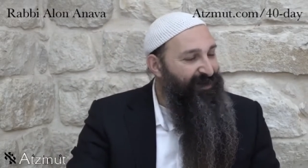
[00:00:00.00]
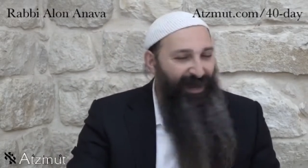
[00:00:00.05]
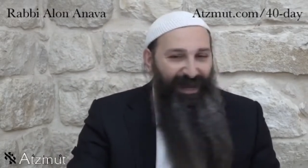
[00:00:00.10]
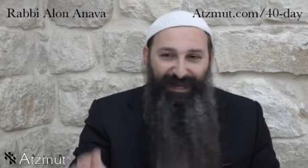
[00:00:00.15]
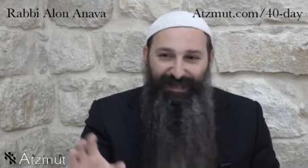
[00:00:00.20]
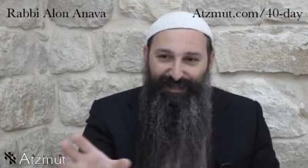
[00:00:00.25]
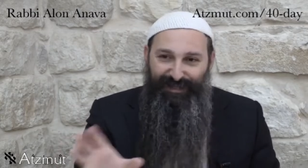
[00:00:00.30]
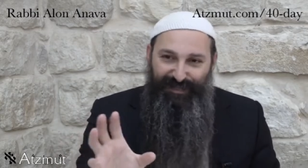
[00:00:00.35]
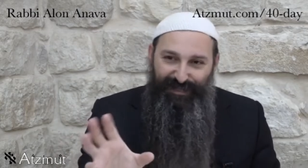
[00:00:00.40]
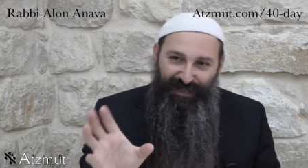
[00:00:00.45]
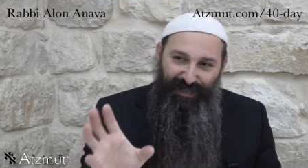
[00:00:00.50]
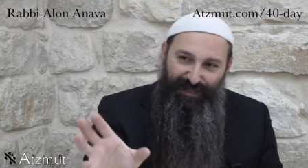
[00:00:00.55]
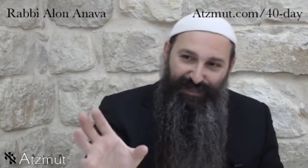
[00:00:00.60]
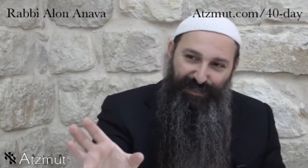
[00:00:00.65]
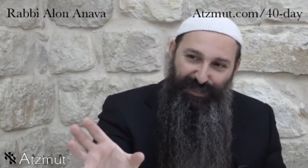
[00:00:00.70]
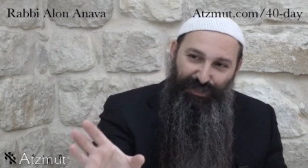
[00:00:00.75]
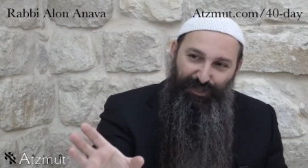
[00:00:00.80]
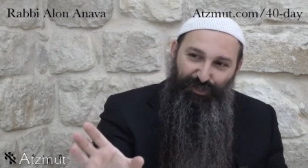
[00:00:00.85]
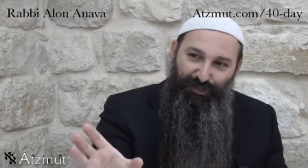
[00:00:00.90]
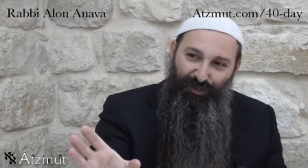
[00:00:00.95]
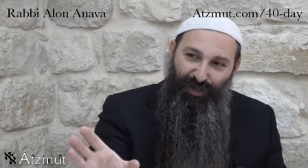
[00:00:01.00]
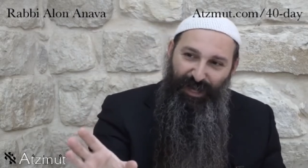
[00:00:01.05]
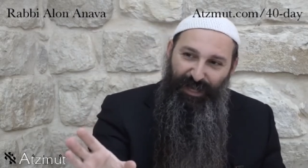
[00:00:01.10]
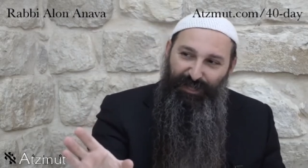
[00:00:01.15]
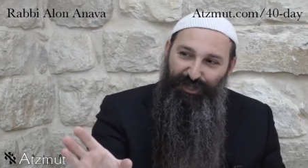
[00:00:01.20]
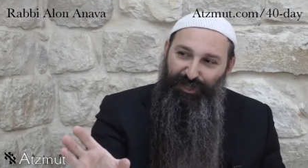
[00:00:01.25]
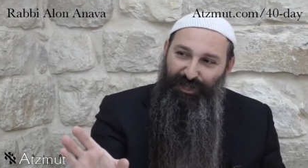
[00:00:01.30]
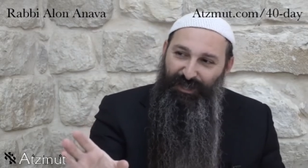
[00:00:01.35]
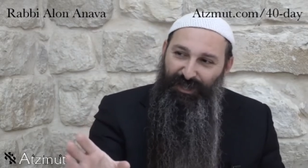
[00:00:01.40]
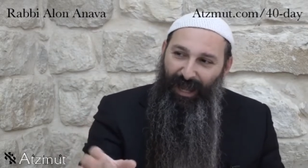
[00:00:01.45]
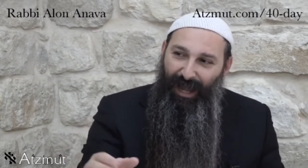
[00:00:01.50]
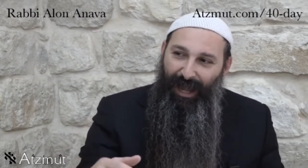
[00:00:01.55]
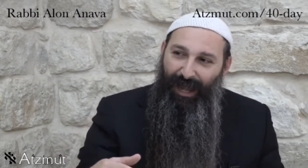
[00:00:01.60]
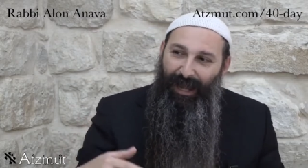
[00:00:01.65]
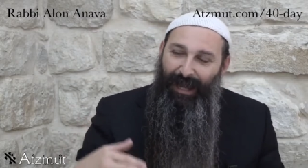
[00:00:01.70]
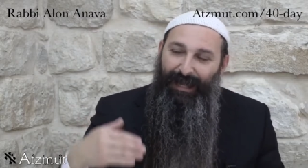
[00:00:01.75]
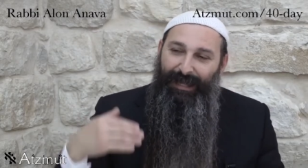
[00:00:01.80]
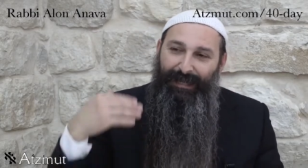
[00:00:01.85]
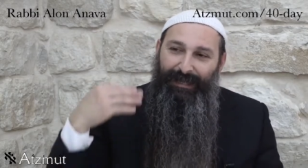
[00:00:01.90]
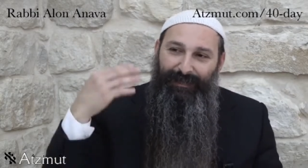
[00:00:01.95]
I see a situation,
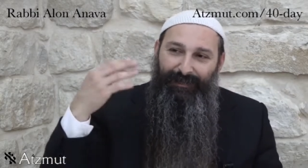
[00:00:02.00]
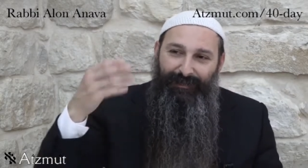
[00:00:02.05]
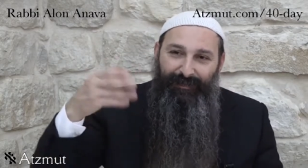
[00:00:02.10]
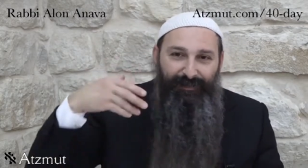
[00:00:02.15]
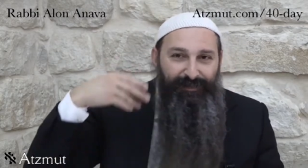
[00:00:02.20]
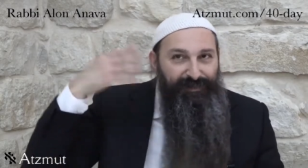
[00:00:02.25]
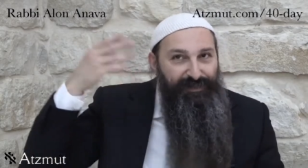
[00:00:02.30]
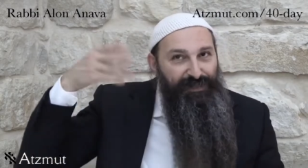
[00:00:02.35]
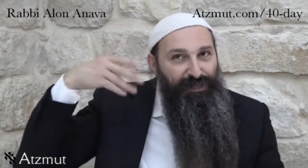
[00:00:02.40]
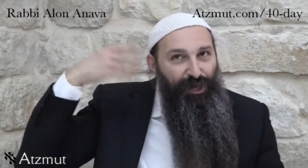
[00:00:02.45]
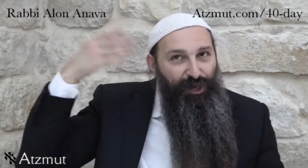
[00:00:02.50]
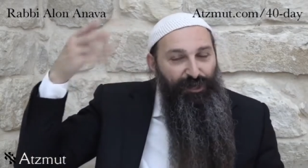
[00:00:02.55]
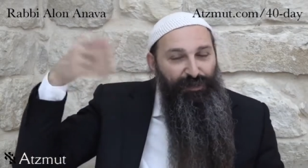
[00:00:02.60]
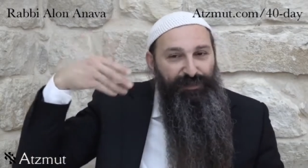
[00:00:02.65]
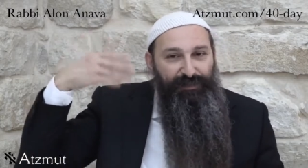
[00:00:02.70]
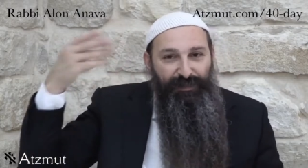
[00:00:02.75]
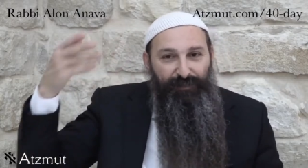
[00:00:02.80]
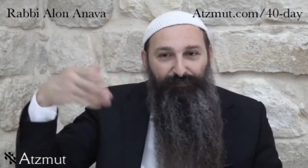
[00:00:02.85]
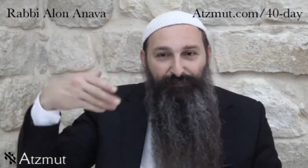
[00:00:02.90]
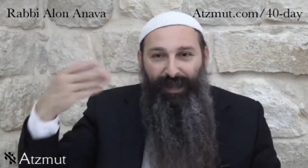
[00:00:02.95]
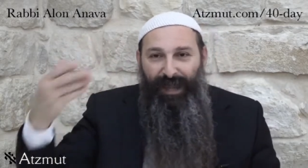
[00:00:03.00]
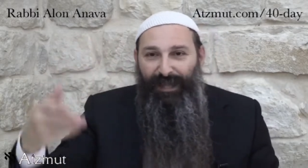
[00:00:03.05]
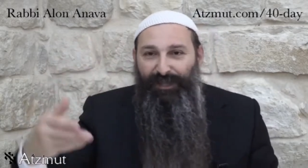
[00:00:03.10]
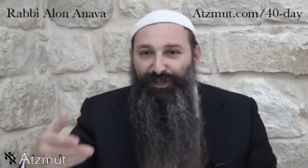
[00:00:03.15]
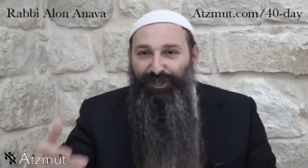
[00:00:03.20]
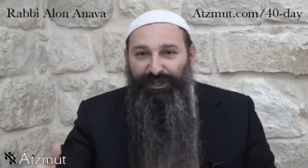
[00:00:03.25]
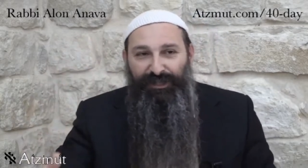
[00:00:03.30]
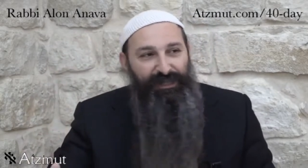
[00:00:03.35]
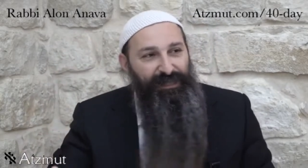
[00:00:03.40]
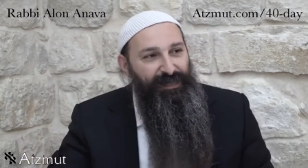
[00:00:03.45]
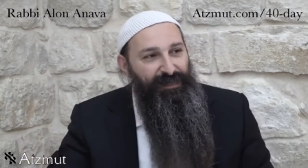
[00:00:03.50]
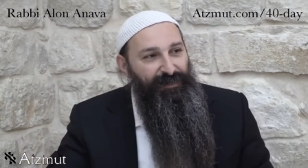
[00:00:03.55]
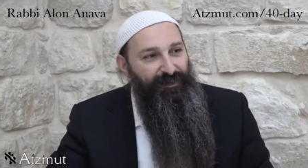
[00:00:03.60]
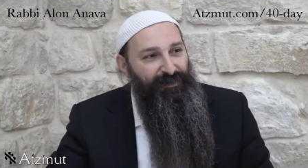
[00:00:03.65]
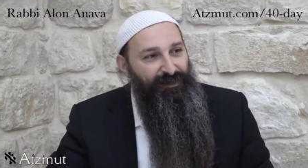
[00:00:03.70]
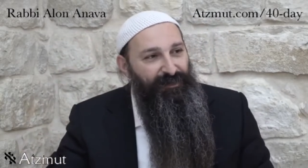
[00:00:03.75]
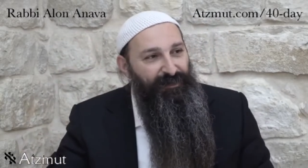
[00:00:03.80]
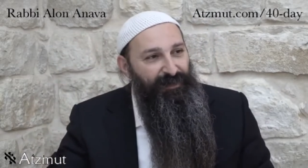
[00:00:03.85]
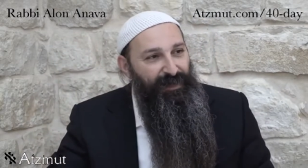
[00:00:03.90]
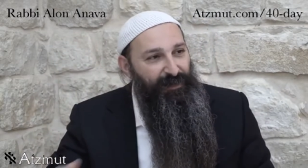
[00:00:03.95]
I start imagining
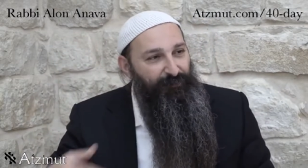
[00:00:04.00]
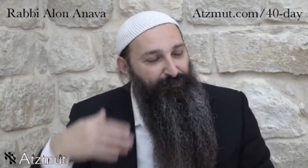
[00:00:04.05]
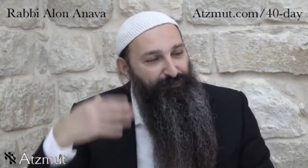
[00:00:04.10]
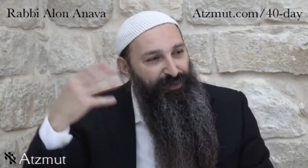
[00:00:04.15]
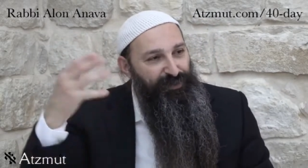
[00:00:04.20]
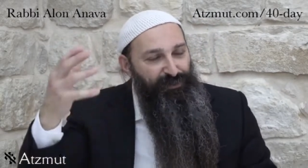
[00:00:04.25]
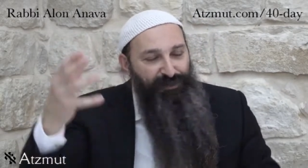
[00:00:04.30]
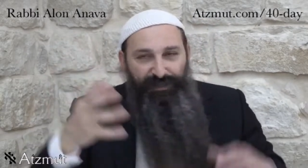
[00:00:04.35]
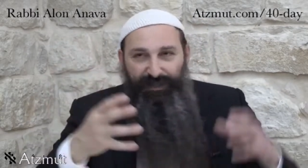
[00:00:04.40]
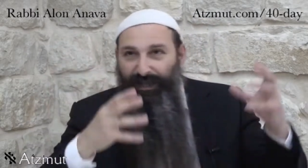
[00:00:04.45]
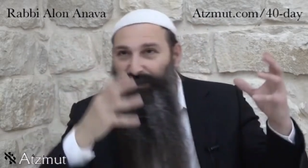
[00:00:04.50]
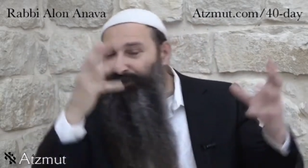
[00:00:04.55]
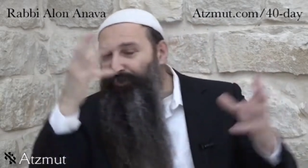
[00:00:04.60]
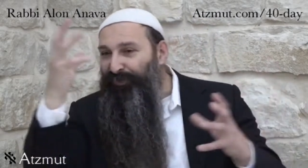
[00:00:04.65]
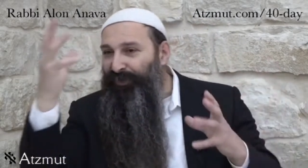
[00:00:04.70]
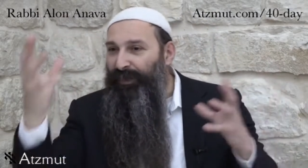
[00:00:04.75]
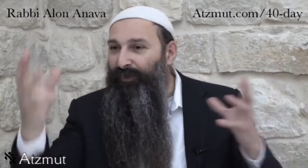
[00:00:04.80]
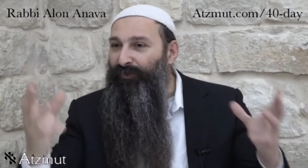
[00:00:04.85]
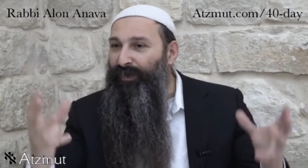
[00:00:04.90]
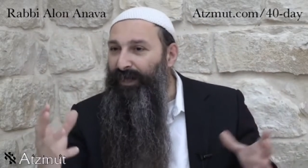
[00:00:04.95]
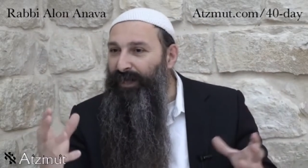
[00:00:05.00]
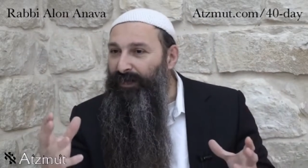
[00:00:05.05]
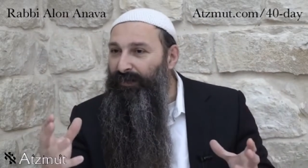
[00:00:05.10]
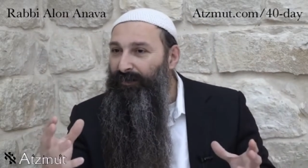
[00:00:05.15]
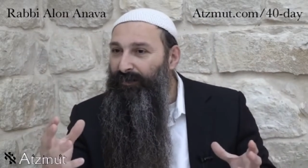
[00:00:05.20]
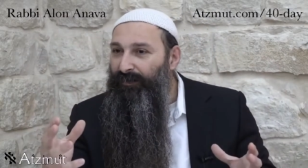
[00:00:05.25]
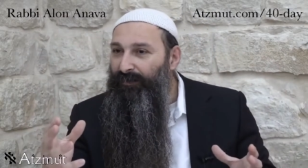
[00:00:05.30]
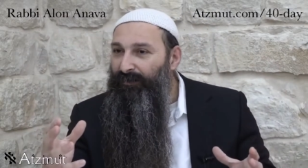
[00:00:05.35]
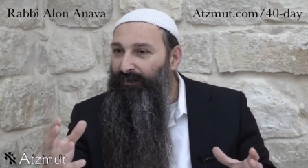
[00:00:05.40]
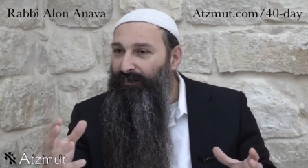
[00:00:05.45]
and building a theory,